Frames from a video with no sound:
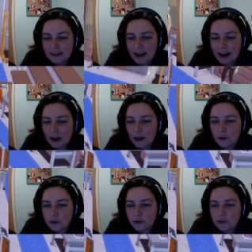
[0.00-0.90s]
get
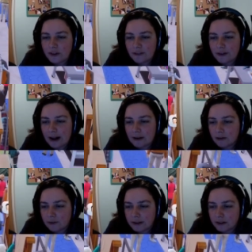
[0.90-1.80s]
loads of different
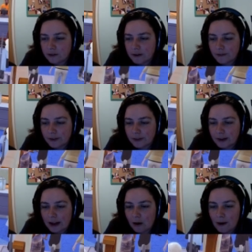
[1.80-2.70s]
outfits for
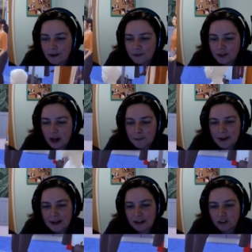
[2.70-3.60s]
everything. I'll have to come
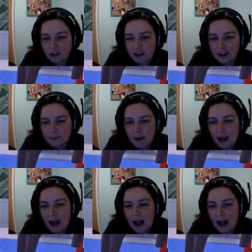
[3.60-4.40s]
in each time.